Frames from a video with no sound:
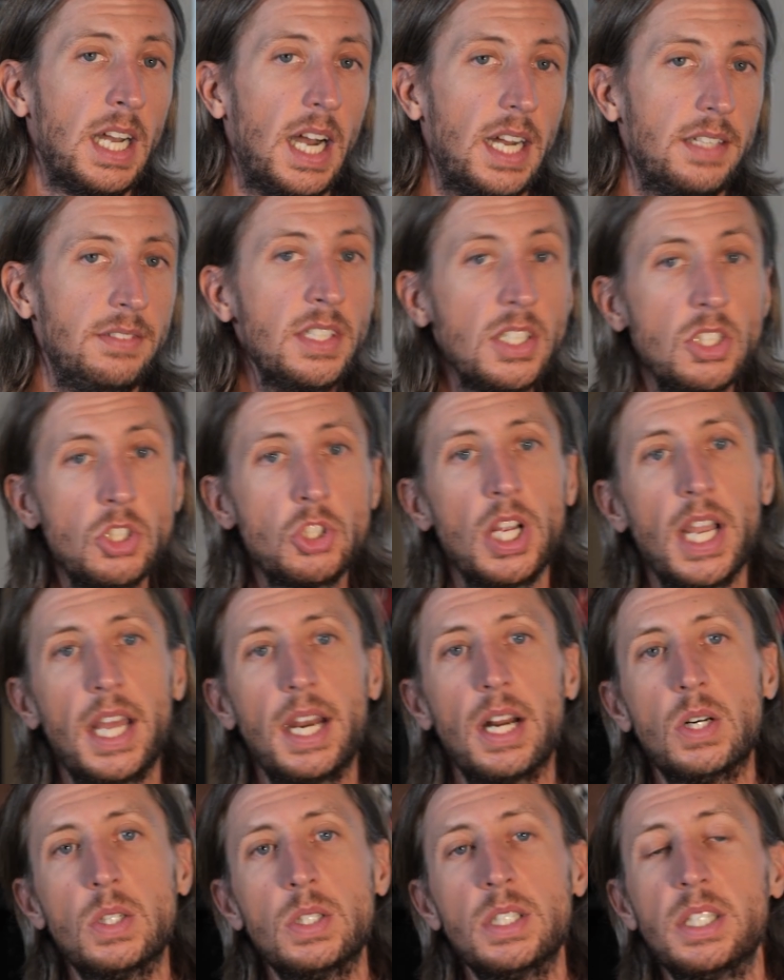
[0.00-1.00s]
On this
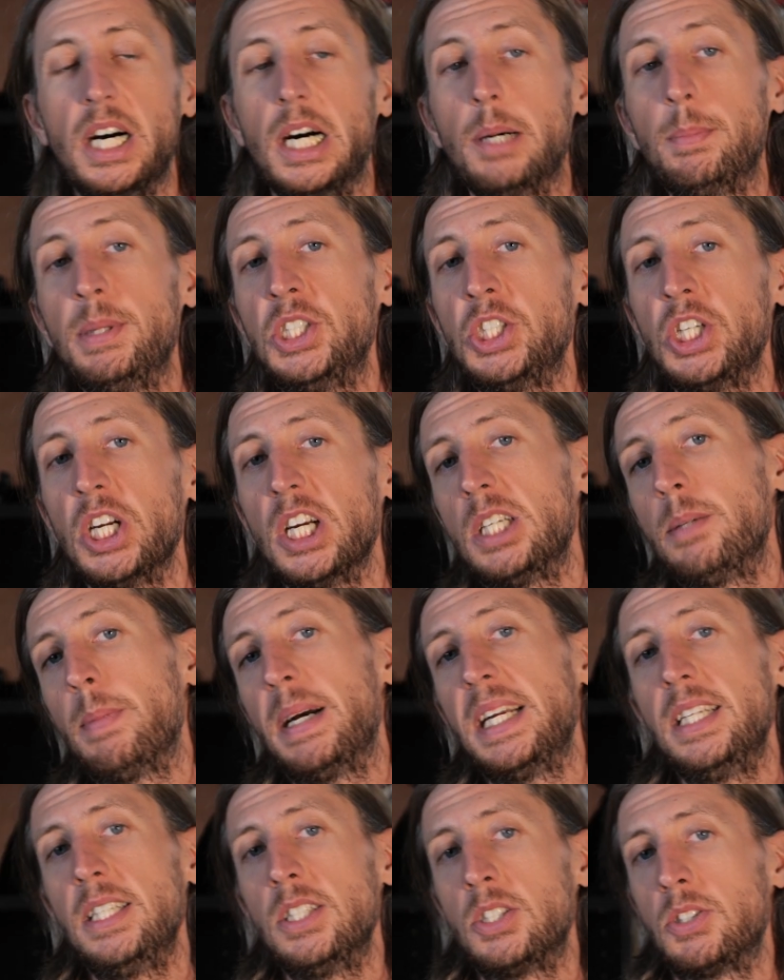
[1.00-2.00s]
channel, I'll be sharing
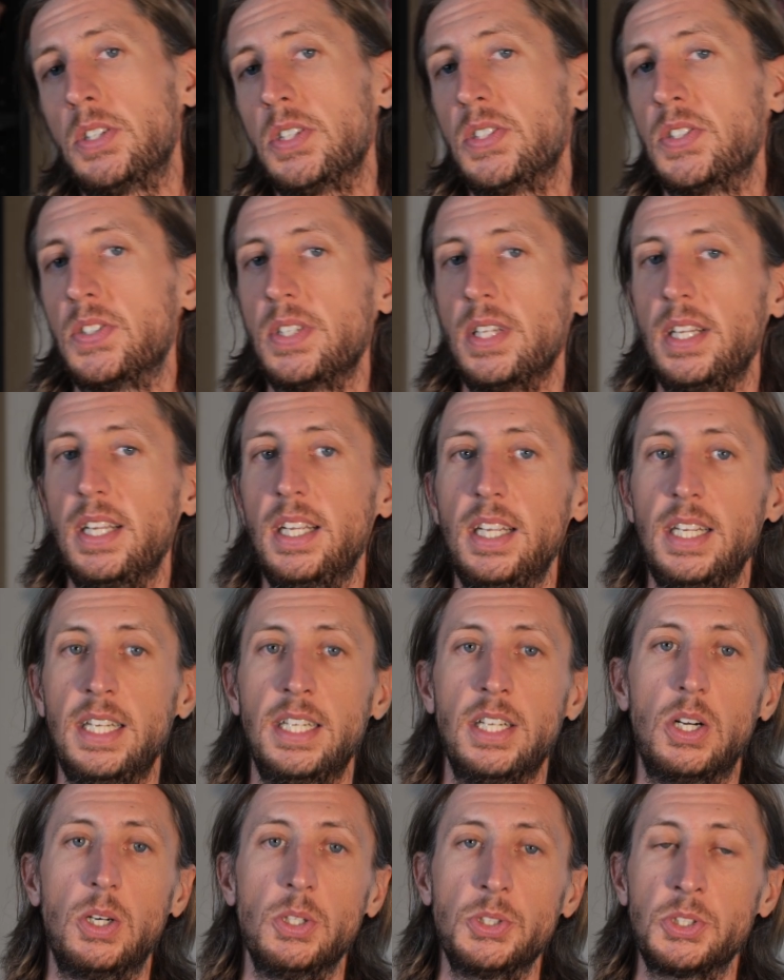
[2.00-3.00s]
my interests
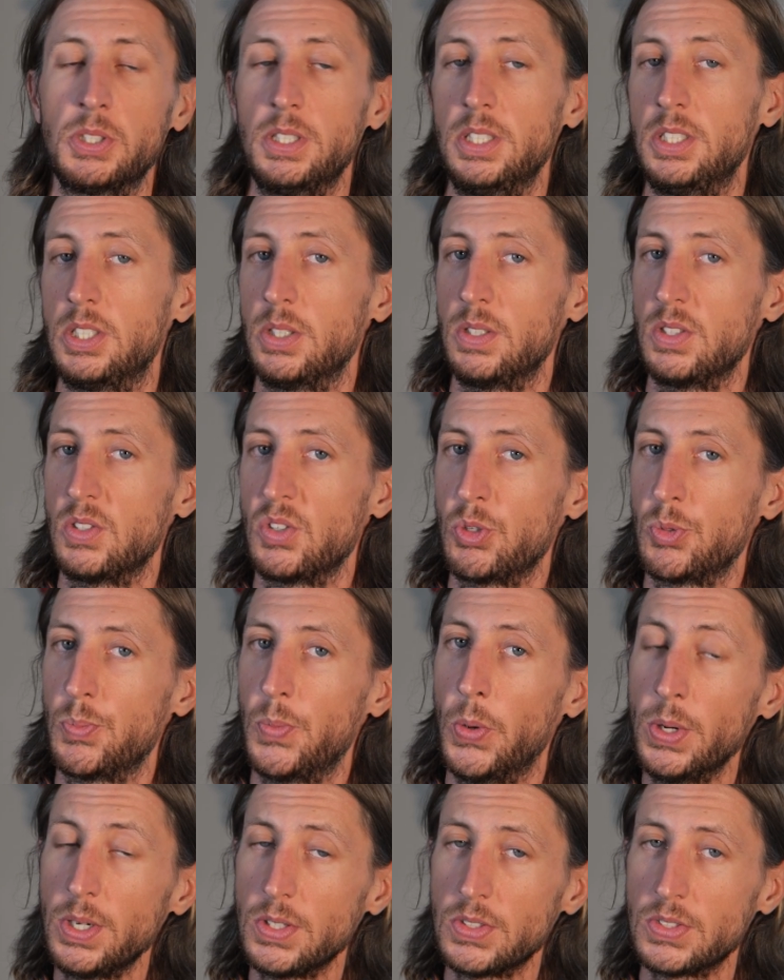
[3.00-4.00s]
in ultra-endurance
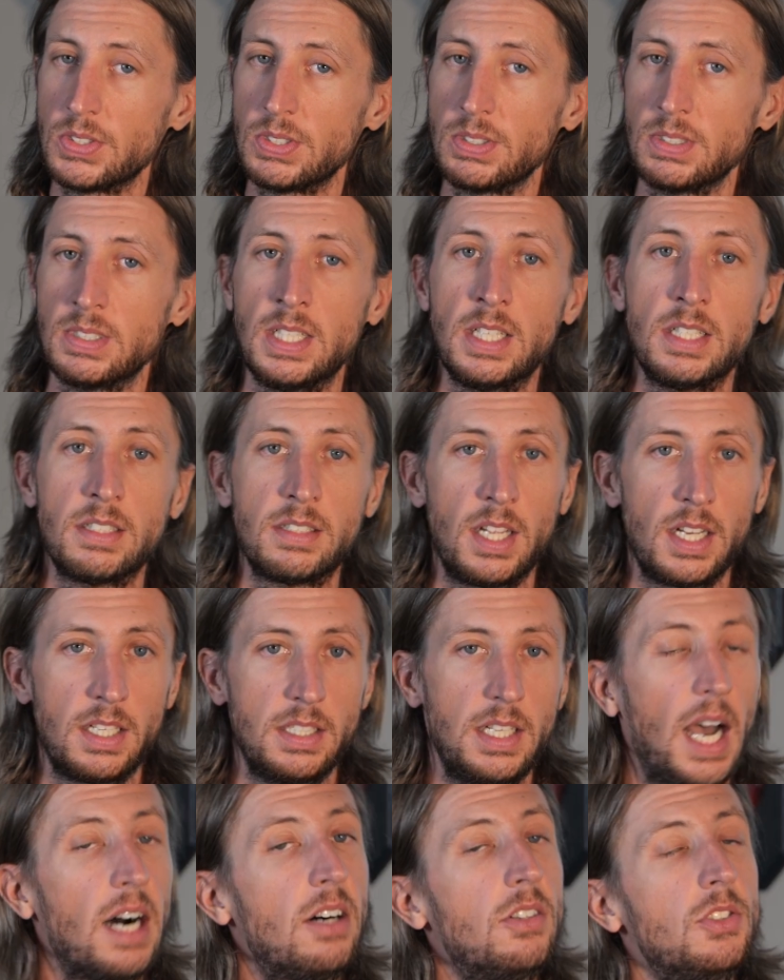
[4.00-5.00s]
sports,
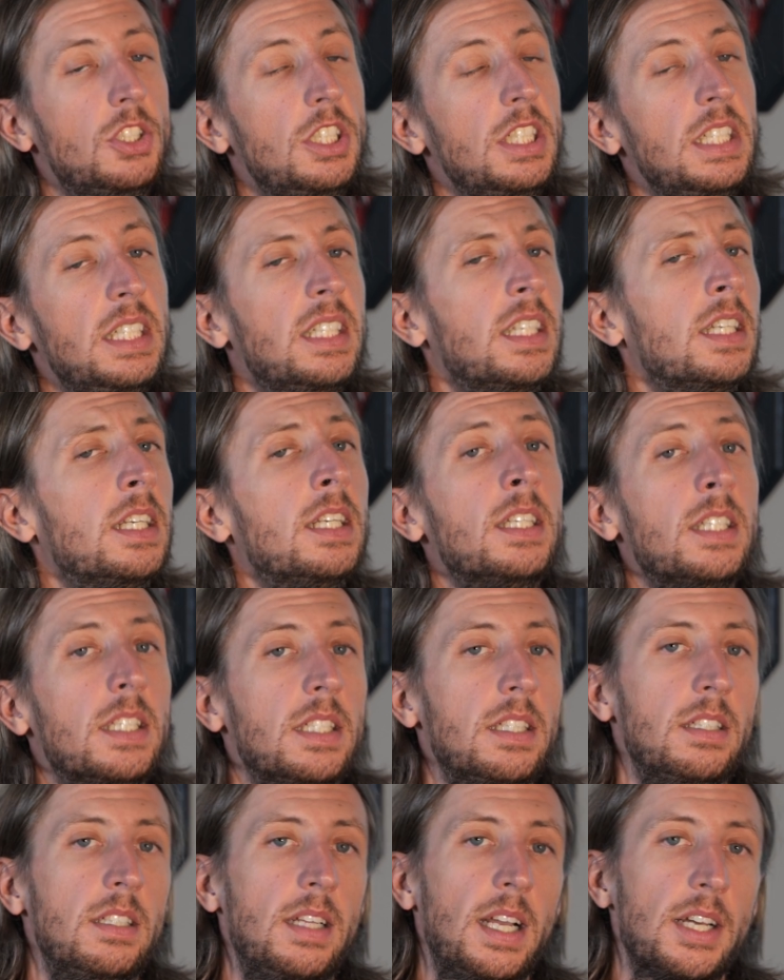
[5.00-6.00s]
technology,
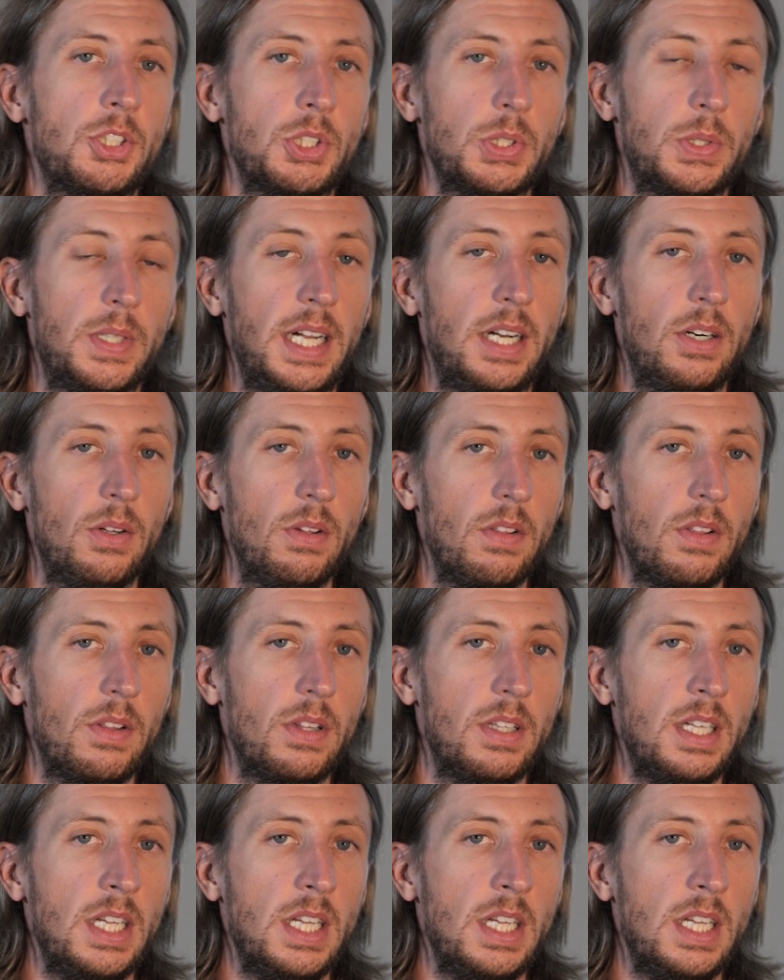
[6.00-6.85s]
and natural health.